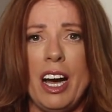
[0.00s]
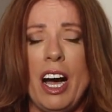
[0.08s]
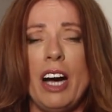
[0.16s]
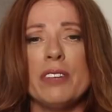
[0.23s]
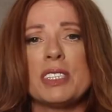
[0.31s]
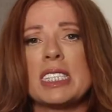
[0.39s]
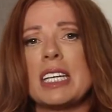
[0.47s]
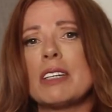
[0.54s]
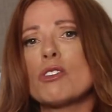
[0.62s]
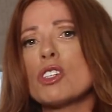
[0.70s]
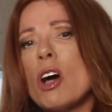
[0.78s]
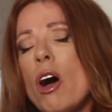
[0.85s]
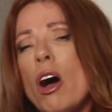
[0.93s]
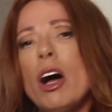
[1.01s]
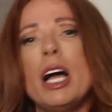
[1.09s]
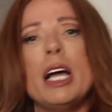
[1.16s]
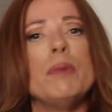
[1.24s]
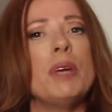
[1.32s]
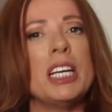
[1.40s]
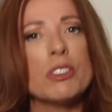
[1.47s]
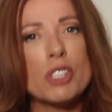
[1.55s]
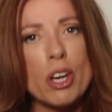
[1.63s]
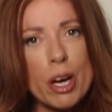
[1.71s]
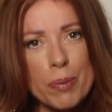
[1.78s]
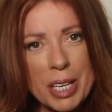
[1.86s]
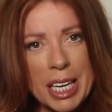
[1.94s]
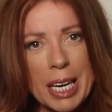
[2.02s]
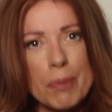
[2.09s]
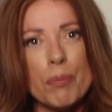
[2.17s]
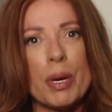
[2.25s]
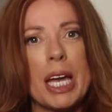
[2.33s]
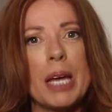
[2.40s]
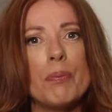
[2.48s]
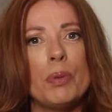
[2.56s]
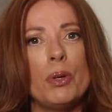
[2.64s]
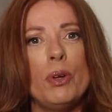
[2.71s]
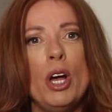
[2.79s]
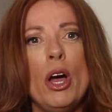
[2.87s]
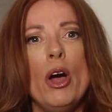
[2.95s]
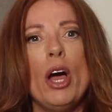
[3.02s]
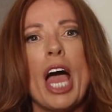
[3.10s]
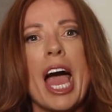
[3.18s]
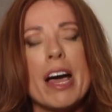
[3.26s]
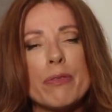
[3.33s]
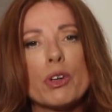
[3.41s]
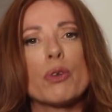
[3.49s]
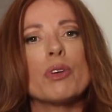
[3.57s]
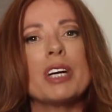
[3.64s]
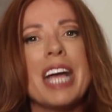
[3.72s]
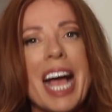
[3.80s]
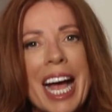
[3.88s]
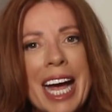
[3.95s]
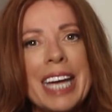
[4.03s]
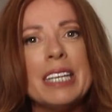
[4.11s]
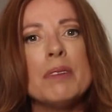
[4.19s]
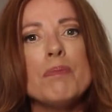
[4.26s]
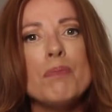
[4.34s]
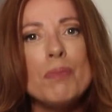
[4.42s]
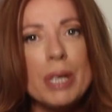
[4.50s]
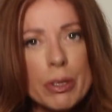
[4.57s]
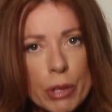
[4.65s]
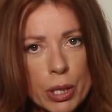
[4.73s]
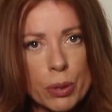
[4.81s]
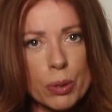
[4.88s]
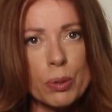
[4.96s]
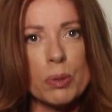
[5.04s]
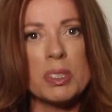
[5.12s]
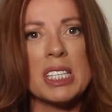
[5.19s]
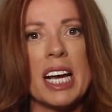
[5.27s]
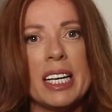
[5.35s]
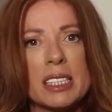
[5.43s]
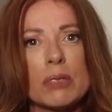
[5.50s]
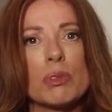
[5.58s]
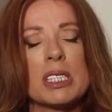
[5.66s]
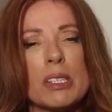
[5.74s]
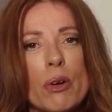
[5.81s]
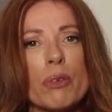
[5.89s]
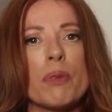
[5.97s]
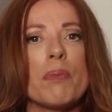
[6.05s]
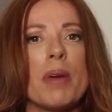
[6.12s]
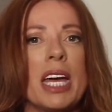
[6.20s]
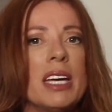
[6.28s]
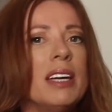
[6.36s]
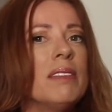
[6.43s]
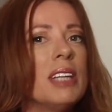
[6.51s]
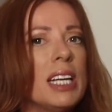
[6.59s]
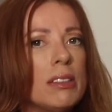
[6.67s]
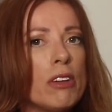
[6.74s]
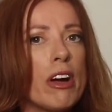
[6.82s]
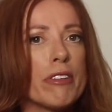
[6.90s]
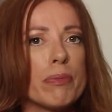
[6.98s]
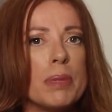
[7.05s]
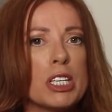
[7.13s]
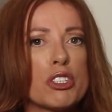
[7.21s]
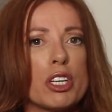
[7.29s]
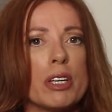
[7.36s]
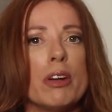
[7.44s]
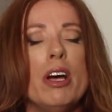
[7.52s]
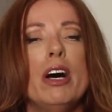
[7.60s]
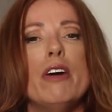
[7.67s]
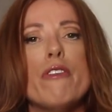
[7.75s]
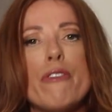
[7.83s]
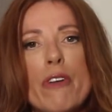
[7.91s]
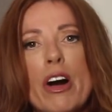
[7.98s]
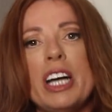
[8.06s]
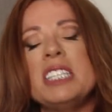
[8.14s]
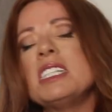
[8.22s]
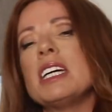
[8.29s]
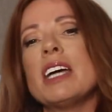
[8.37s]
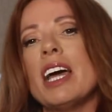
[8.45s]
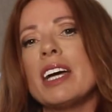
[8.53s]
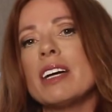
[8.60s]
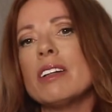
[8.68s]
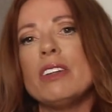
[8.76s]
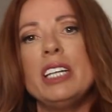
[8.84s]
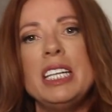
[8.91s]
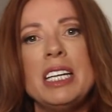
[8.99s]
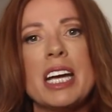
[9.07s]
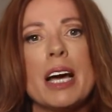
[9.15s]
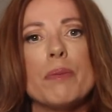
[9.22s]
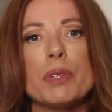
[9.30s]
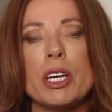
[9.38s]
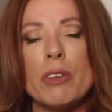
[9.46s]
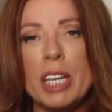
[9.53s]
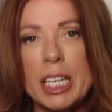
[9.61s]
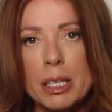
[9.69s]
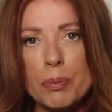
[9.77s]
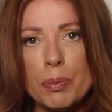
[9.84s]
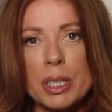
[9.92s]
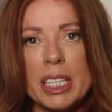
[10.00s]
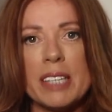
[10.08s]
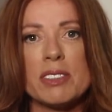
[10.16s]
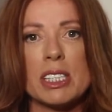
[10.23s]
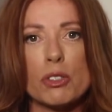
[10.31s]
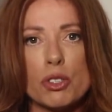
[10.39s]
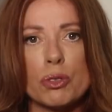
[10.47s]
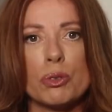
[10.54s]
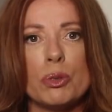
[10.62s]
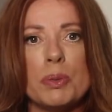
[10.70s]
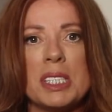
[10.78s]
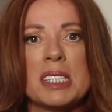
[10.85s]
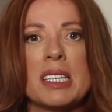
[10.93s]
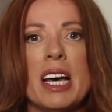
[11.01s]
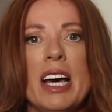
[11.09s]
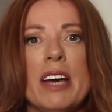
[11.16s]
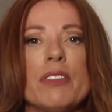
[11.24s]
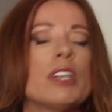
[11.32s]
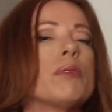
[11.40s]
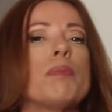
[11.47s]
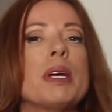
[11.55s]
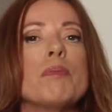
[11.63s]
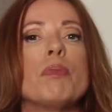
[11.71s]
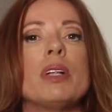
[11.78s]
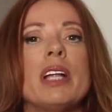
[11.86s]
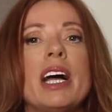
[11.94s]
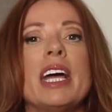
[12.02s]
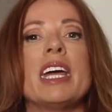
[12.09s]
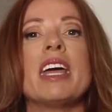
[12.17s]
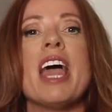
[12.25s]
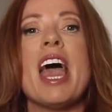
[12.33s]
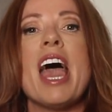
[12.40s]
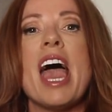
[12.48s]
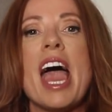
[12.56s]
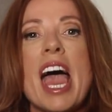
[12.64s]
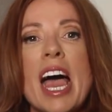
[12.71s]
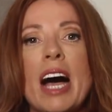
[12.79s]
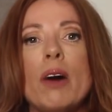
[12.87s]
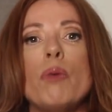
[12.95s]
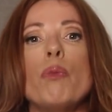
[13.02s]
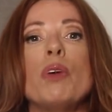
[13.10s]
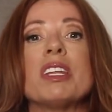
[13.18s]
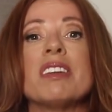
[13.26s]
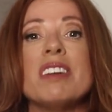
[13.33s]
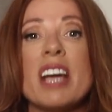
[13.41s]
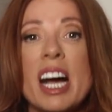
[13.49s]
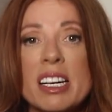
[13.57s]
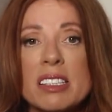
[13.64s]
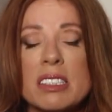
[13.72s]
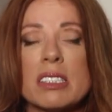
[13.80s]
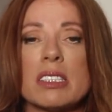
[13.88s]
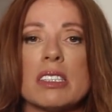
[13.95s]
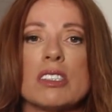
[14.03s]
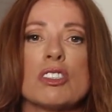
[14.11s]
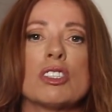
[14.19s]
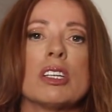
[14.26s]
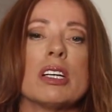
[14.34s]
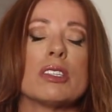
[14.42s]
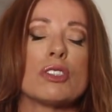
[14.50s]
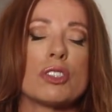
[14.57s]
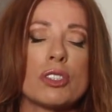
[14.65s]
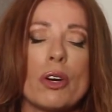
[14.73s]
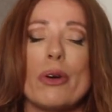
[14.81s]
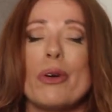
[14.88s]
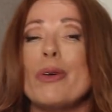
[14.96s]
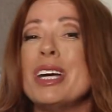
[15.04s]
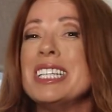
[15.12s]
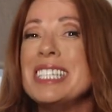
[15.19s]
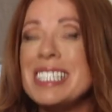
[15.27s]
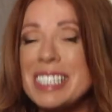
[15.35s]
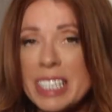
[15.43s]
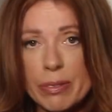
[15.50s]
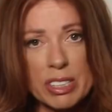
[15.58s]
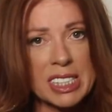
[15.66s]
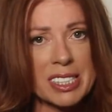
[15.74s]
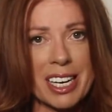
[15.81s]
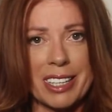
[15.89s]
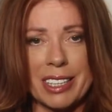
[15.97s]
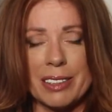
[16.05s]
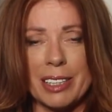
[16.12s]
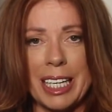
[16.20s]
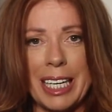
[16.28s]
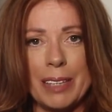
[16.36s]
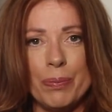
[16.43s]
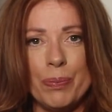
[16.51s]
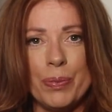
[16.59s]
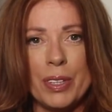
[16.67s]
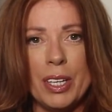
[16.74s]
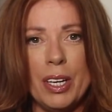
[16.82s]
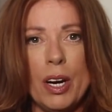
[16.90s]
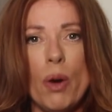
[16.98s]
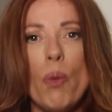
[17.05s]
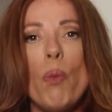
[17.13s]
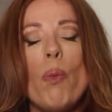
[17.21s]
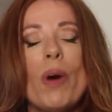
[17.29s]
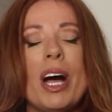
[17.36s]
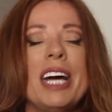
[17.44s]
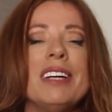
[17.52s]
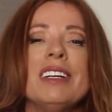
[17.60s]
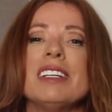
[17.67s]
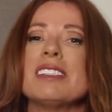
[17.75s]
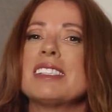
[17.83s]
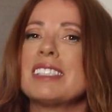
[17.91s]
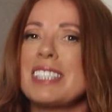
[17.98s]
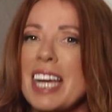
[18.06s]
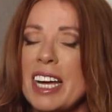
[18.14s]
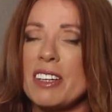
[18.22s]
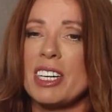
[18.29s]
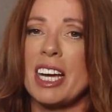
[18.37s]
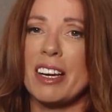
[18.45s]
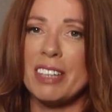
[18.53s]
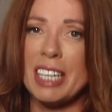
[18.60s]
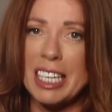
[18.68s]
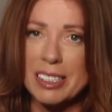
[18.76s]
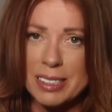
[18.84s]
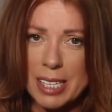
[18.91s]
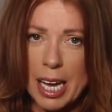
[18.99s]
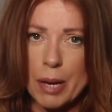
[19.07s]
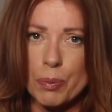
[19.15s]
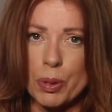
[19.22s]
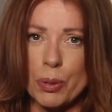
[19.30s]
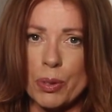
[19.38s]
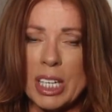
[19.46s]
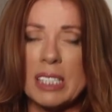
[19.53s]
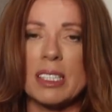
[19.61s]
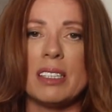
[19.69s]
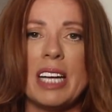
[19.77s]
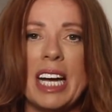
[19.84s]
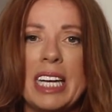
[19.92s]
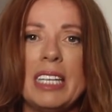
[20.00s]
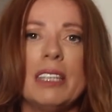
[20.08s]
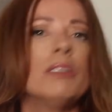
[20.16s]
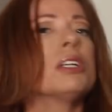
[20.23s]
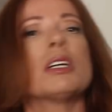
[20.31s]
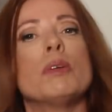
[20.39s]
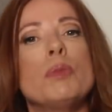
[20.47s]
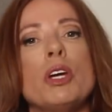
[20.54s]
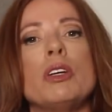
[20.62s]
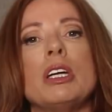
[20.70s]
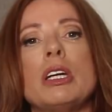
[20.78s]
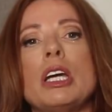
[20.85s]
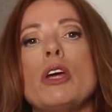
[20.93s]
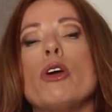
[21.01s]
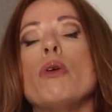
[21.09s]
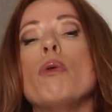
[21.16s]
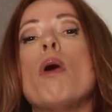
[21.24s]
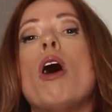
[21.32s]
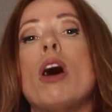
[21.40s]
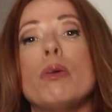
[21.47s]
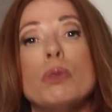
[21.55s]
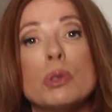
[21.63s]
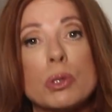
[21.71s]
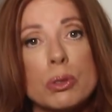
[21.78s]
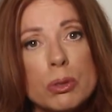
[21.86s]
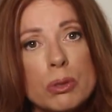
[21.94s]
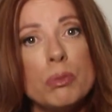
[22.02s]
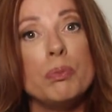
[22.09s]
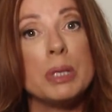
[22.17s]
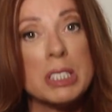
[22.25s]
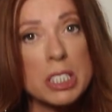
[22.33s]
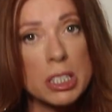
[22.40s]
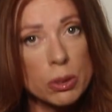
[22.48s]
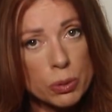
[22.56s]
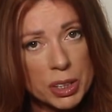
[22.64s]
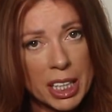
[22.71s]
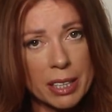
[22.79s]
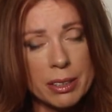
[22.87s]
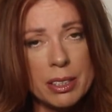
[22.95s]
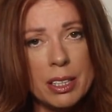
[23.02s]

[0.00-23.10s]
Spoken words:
I've seen time and time again, people have created miracles as a result of making their life mission finding and cleaning up their inner beliefs and traumas that have been playing out with narcissists so devastatingly. One standout example is a lady in the community who I will call Matilda.